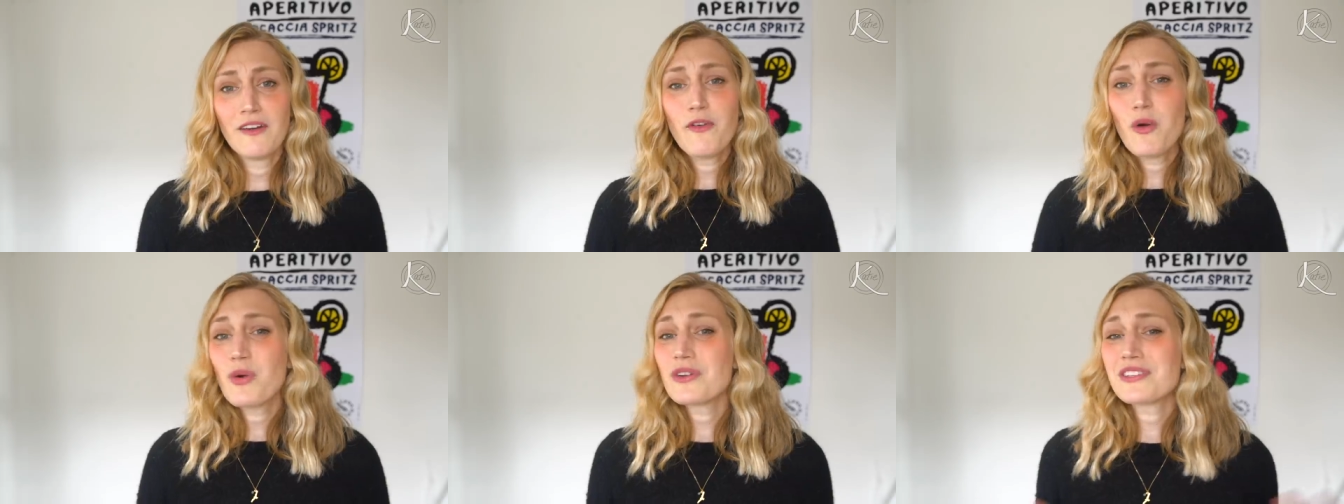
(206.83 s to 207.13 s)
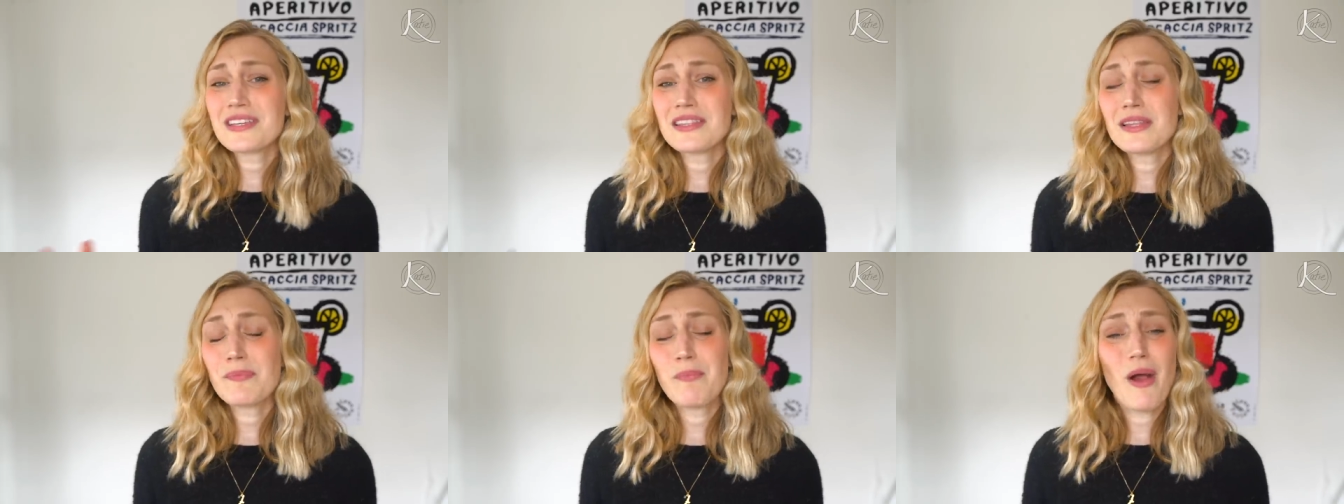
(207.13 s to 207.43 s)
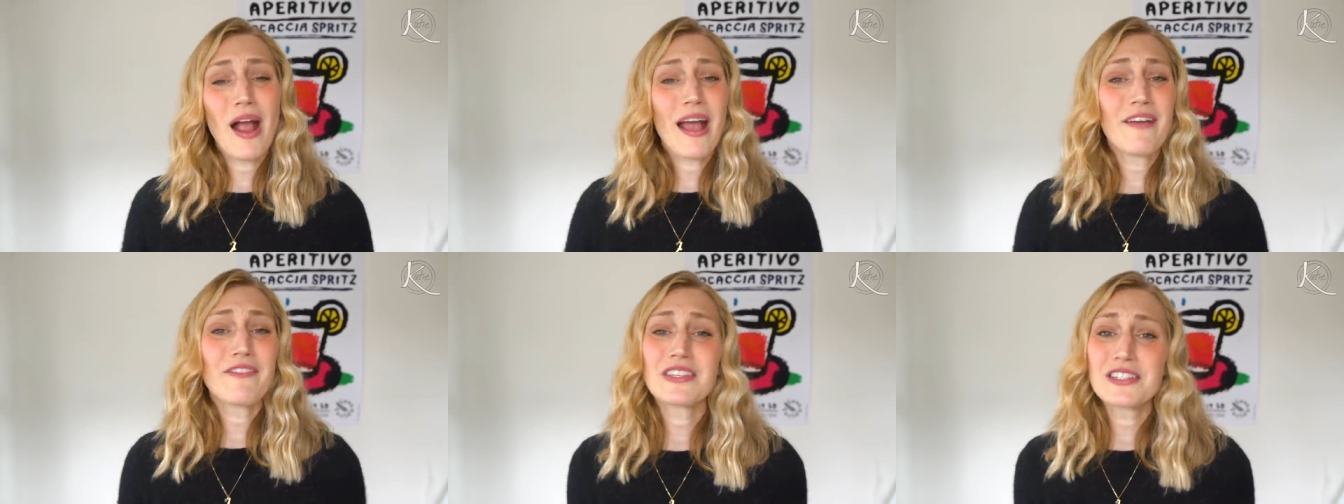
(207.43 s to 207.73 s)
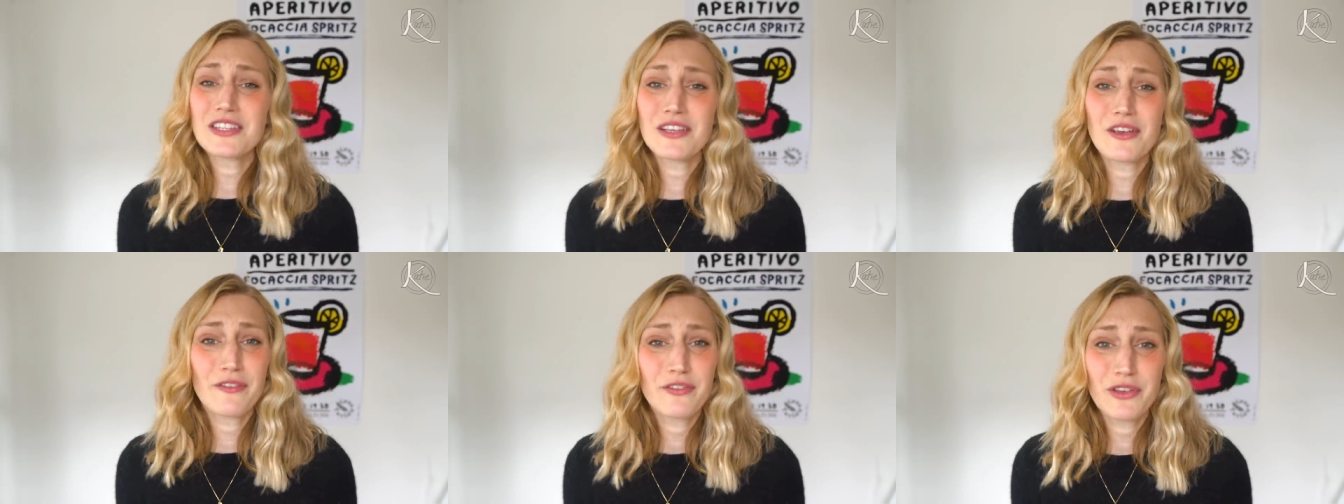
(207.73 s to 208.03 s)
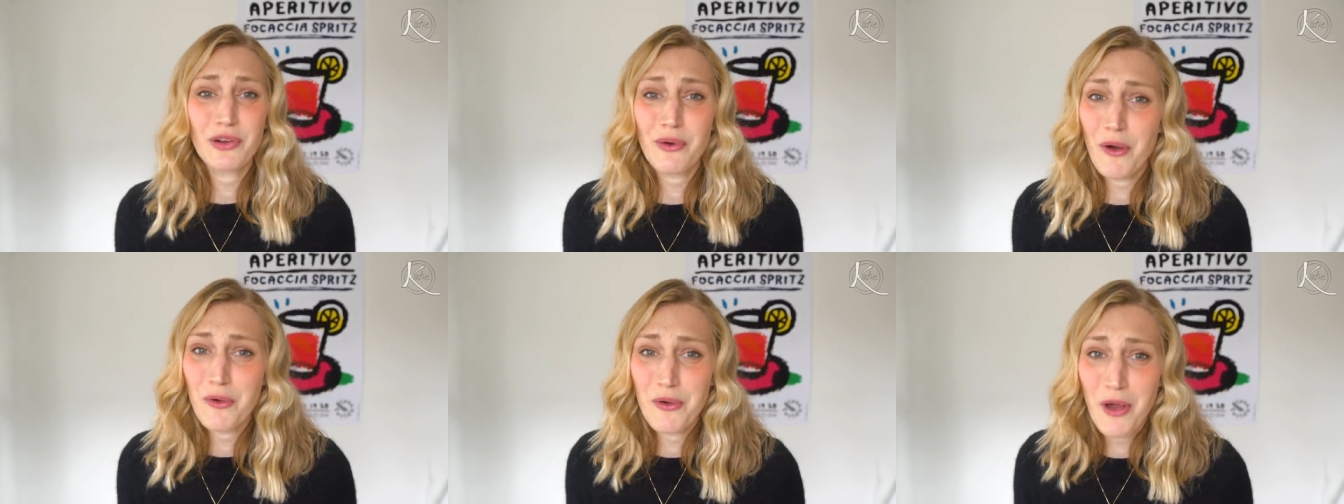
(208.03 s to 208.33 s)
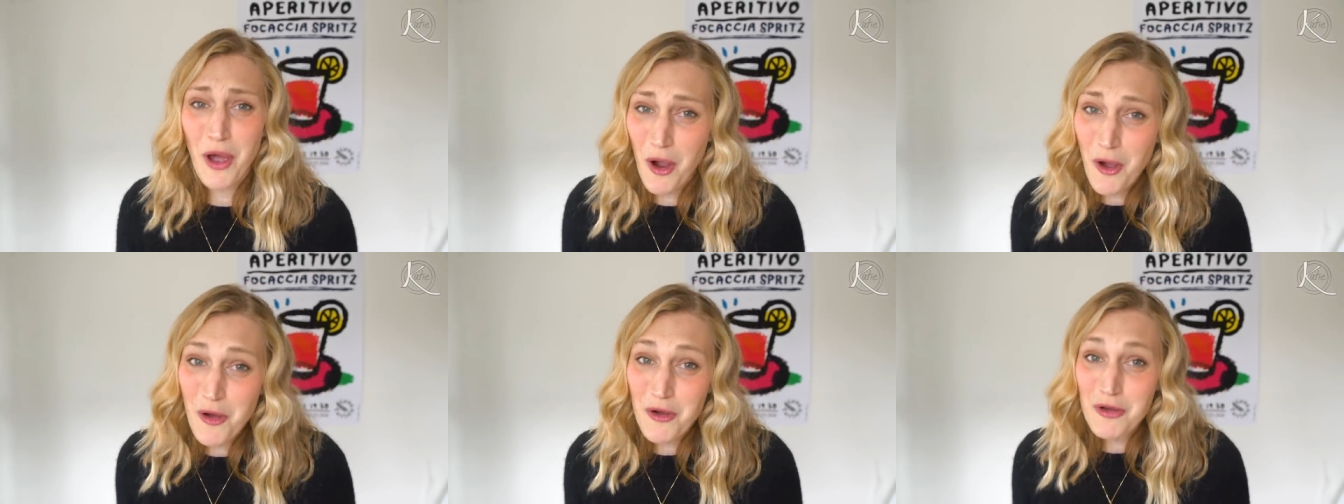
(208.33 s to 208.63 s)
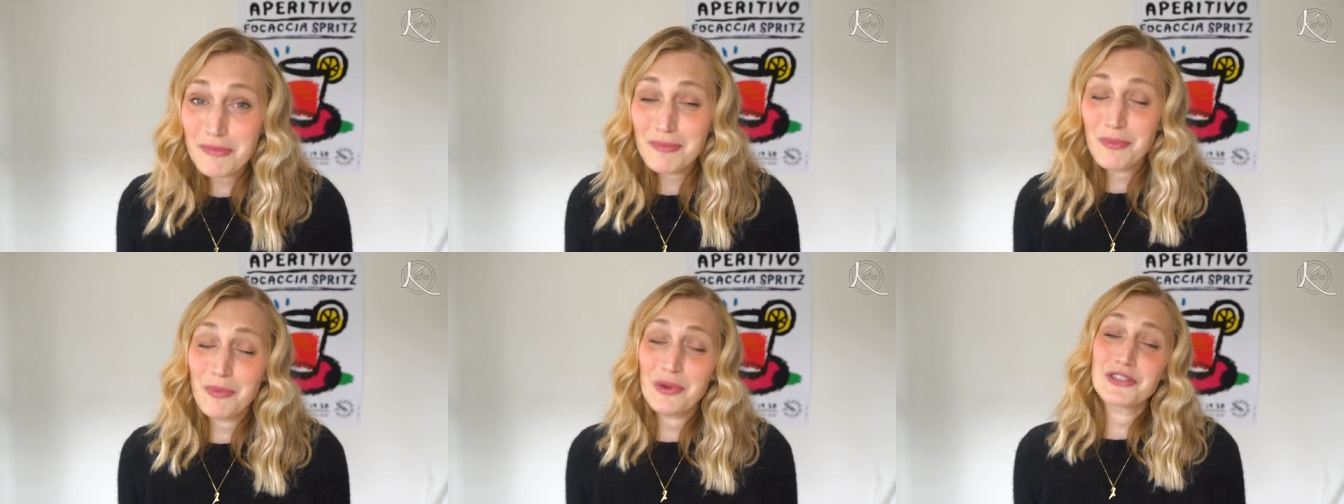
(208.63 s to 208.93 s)
Of course, in the privacy of your own
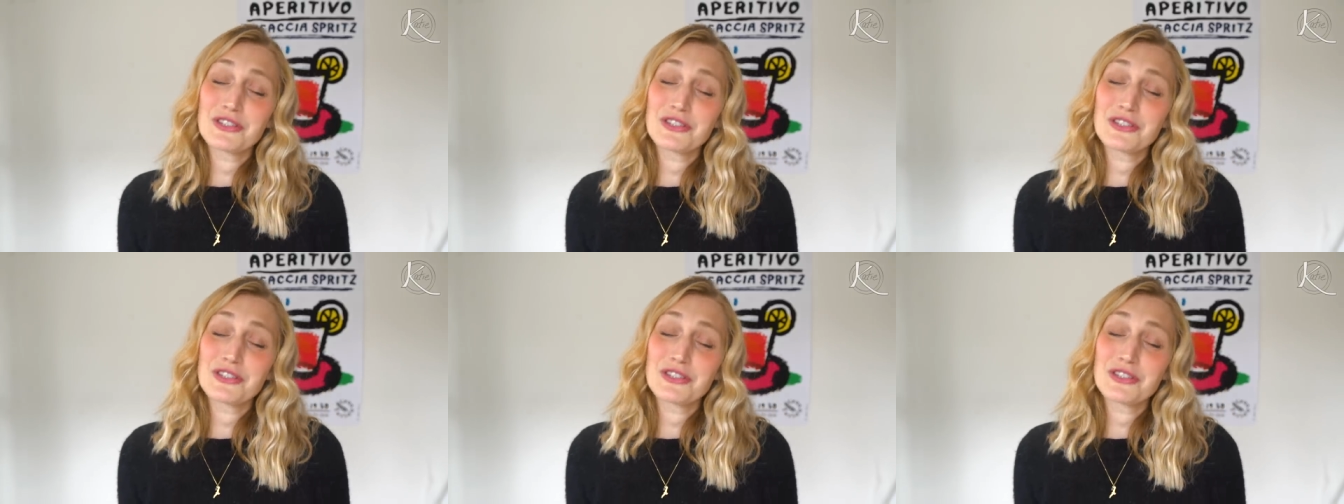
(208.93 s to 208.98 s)
home,